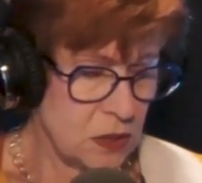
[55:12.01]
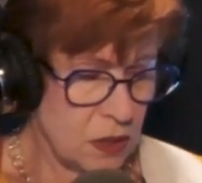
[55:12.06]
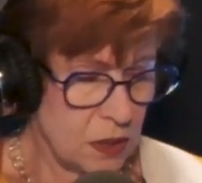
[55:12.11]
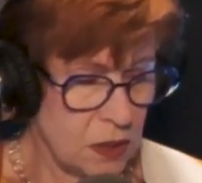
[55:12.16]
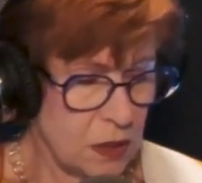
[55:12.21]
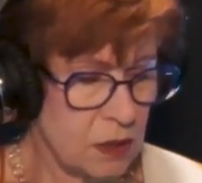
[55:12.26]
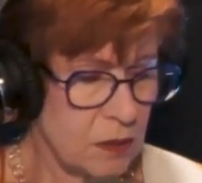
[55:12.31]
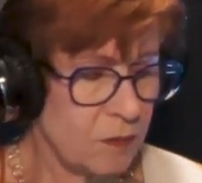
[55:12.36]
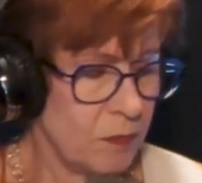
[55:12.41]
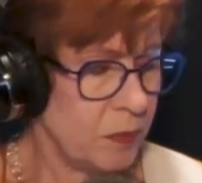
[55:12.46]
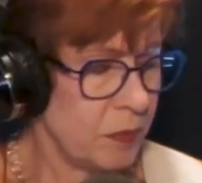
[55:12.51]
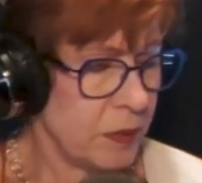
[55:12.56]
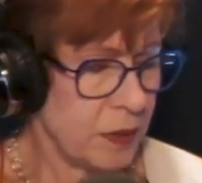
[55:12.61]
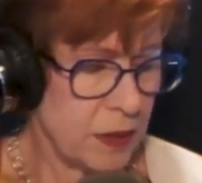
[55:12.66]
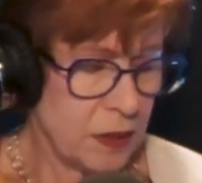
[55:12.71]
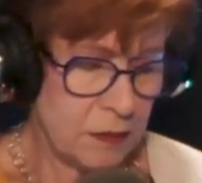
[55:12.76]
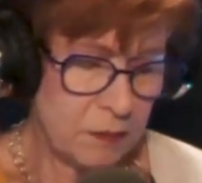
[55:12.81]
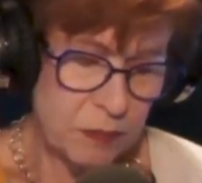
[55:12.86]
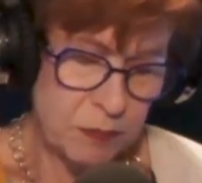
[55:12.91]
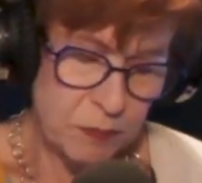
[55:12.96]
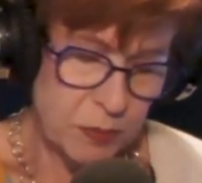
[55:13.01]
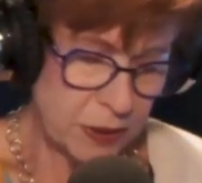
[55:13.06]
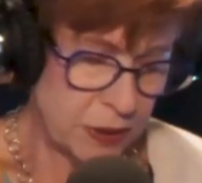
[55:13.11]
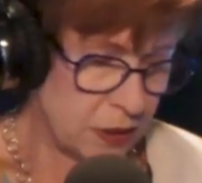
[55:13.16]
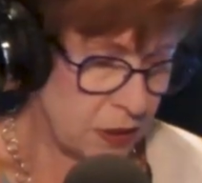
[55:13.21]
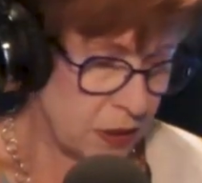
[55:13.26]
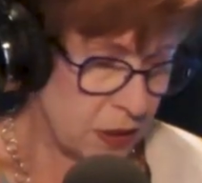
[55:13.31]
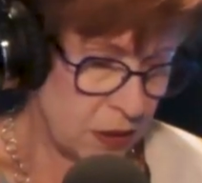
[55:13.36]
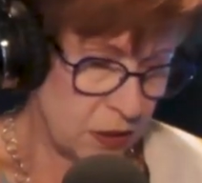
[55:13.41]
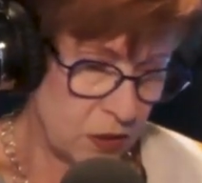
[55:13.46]
Um, it, but
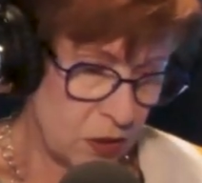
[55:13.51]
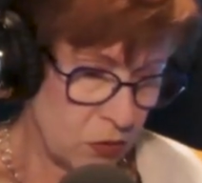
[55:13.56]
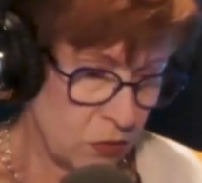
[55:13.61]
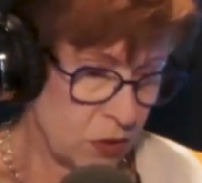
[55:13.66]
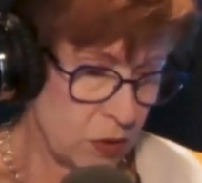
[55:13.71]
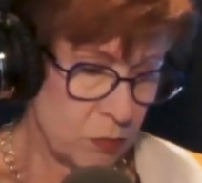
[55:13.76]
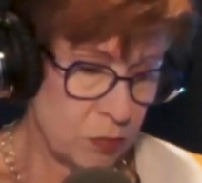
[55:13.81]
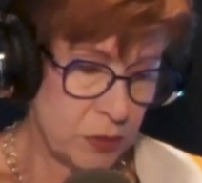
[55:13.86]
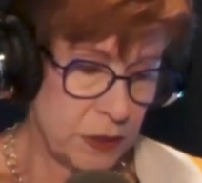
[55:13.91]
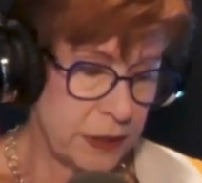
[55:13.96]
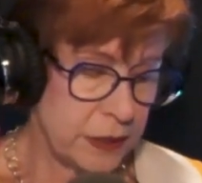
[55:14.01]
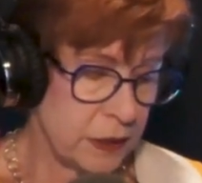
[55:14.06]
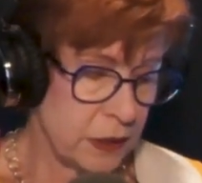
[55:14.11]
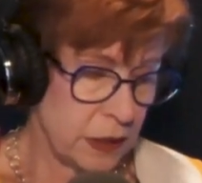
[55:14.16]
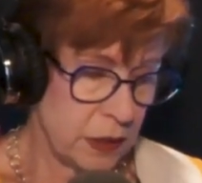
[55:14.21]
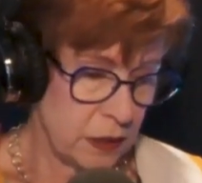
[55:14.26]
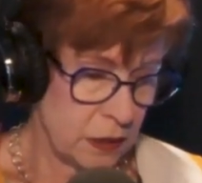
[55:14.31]
no, completely,